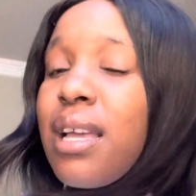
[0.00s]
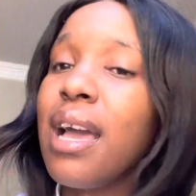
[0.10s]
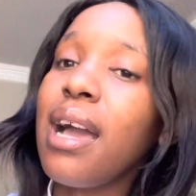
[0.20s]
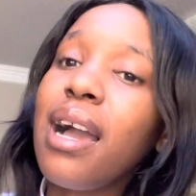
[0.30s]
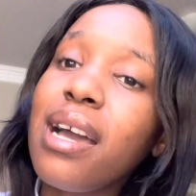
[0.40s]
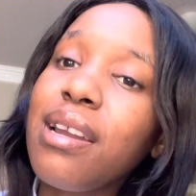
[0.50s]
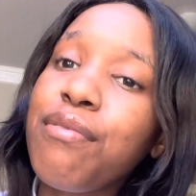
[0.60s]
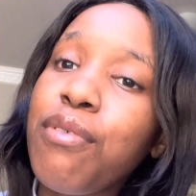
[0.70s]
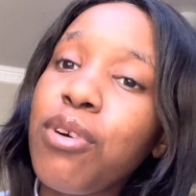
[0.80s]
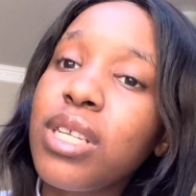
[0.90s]
I can't
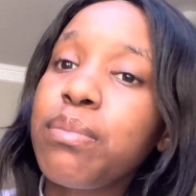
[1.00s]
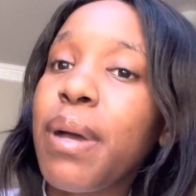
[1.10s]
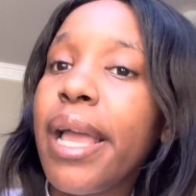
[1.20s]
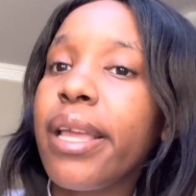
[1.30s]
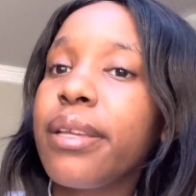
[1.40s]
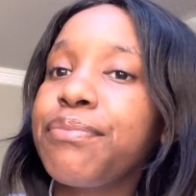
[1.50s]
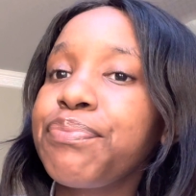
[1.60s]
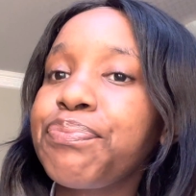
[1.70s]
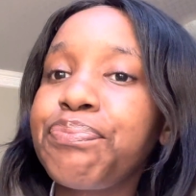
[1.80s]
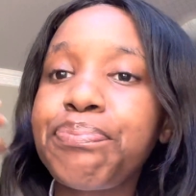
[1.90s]
afford buying
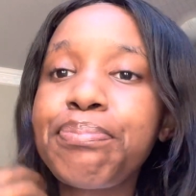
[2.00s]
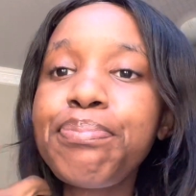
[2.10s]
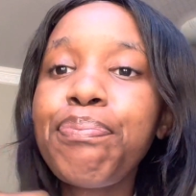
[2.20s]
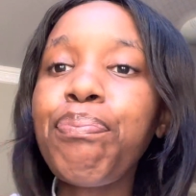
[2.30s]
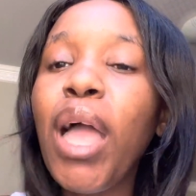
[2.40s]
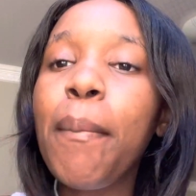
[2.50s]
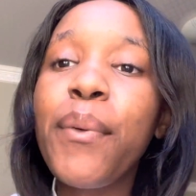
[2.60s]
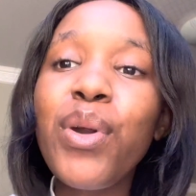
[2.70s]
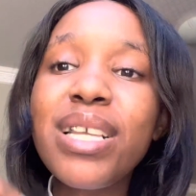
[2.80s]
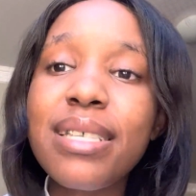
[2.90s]

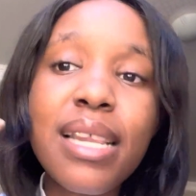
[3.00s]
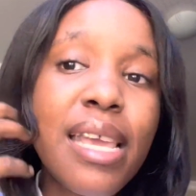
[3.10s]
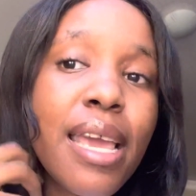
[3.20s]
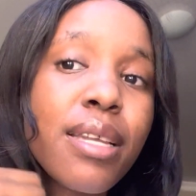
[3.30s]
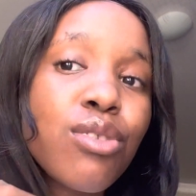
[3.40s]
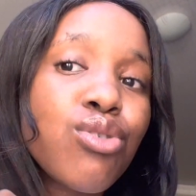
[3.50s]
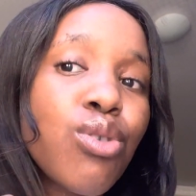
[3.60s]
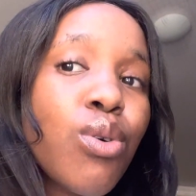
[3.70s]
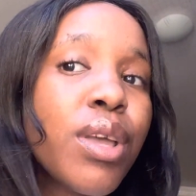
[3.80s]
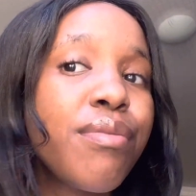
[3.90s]
Brazilian.
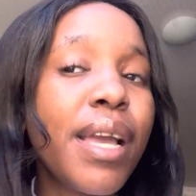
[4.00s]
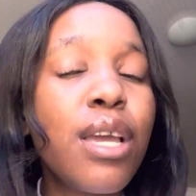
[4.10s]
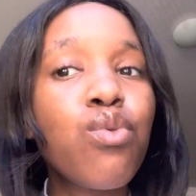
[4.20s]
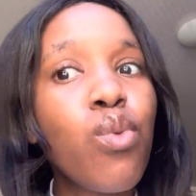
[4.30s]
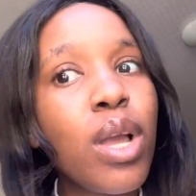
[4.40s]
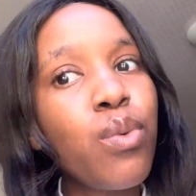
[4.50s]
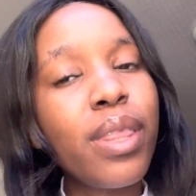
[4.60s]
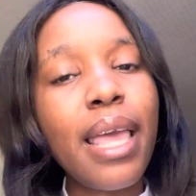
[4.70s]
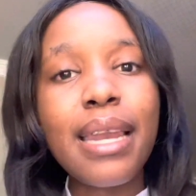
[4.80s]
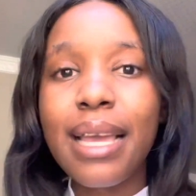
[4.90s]
So if I can work
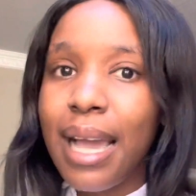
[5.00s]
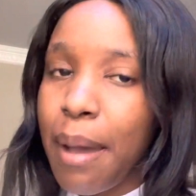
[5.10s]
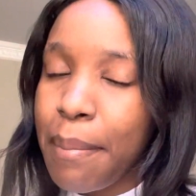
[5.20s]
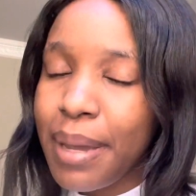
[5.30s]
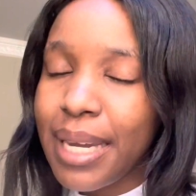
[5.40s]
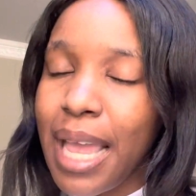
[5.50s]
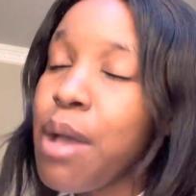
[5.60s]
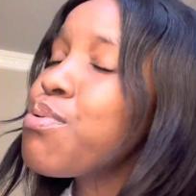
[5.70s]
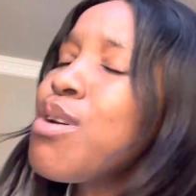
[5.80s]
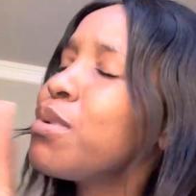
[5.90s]
with any company, I
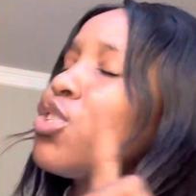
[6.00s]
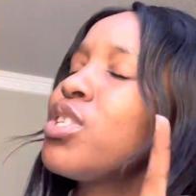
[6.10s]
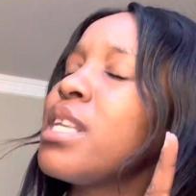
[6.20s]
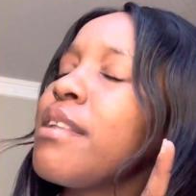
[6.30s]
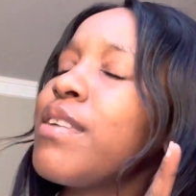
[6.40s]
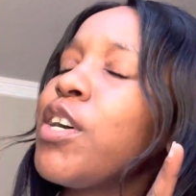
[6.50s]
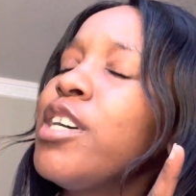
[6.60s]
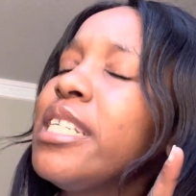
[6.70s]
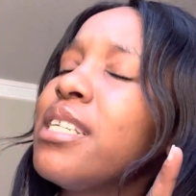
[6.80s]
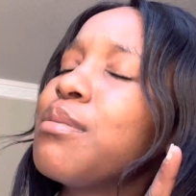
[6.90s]
promise to deliver
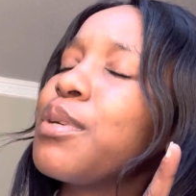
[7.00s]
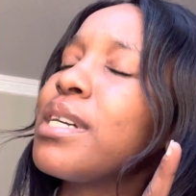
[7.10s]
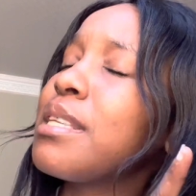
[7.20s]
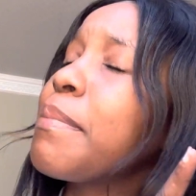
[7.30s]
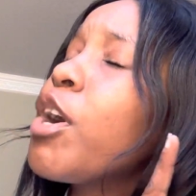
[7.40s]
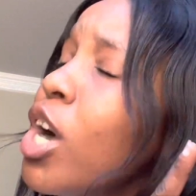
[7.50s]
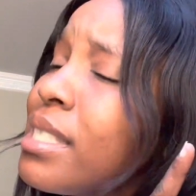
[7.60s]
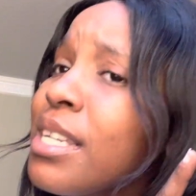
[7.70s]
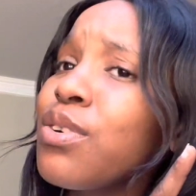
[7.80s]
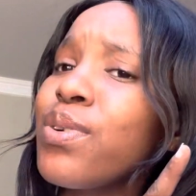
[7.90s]
content, because I'm a
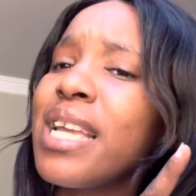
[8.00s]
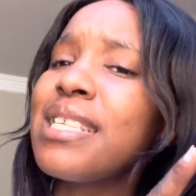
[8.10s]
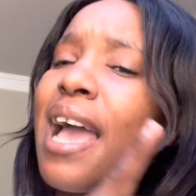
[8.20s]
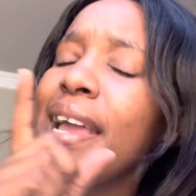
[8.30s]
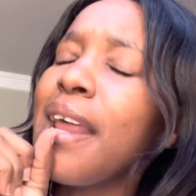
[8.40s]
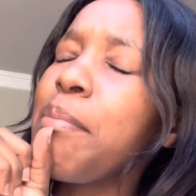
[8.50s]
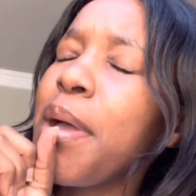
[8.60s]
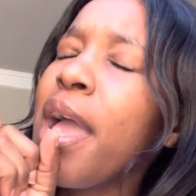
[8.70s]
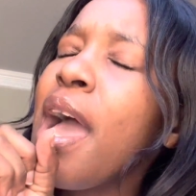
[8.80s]
content creator and I'm a